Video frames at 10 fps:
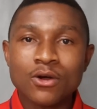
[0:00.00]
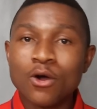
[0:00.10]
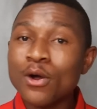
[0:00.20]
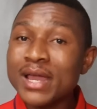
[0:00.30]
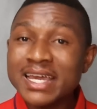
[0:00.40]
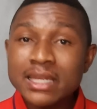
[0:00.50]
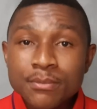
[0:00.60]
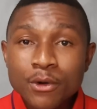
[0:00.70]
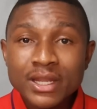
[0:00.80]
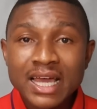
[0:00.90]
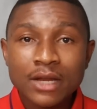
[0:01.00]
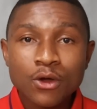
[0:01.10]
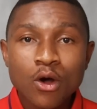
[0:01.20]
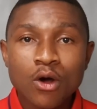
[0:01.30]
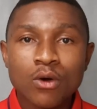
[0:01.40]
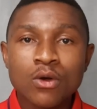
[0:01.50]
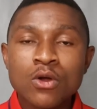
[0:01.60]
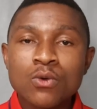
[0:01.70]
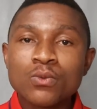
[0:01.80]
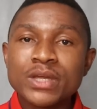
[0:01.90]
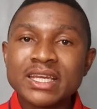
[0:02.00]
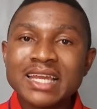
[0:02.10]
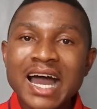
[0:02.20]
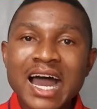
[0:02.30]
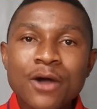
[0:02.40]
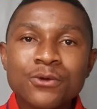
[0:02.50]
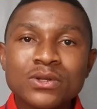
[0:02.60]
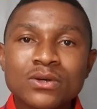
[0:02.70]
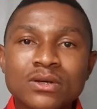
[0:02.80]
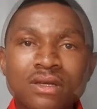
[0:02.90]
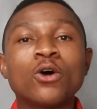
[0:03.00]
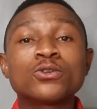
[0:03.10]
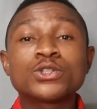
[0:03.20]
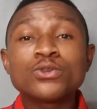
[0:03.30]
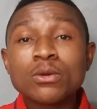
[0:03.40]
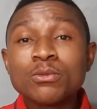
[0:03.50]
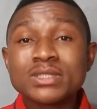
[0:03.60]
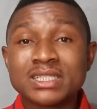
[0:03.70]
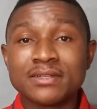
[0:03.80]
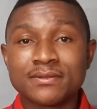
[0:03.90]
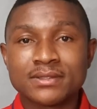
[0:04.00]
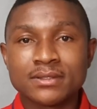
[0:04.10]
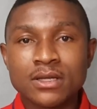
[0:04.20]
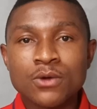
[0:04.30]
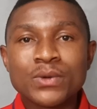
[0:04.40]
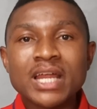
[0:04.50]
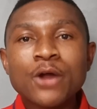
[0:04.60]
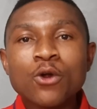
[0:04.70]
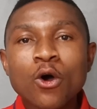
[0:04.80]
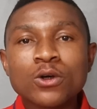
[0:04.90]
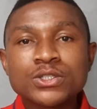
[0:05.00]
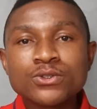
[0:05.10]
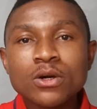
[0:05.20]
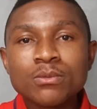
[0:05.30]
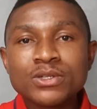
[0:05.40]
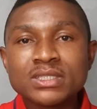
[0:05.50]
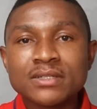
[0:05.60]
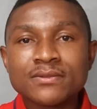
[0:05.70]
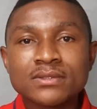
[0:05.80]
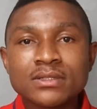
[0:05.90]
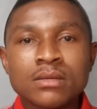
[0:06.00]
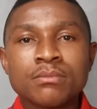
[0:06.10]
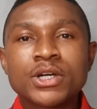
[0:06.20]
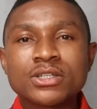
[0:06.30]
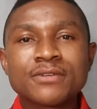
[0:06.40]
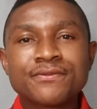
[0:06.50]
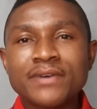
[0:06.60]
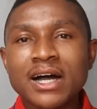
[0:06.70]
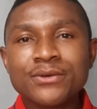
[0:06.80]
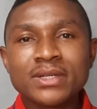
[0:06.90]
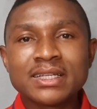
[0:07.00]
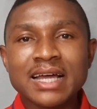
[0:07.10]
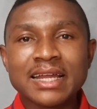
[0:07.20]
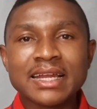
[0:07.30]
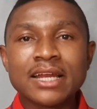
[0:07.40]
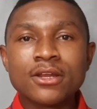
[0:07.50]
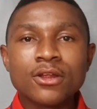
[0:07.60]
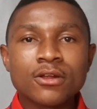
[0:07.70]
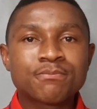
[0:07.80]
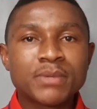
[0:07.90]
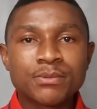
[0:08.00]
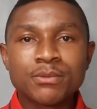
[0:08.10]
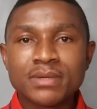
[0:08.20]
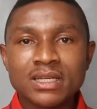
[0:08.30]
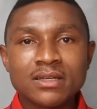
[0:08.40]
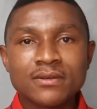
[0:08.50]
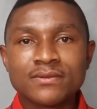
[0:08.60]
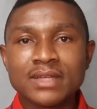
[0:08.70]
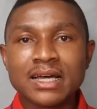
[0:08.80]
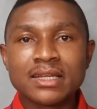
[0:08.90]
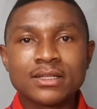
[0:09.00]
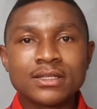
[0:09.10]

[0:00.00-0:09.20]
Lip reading: or anybody at all without ulterior motives. Without ulterior motives. Because I found it that a lot of people believe that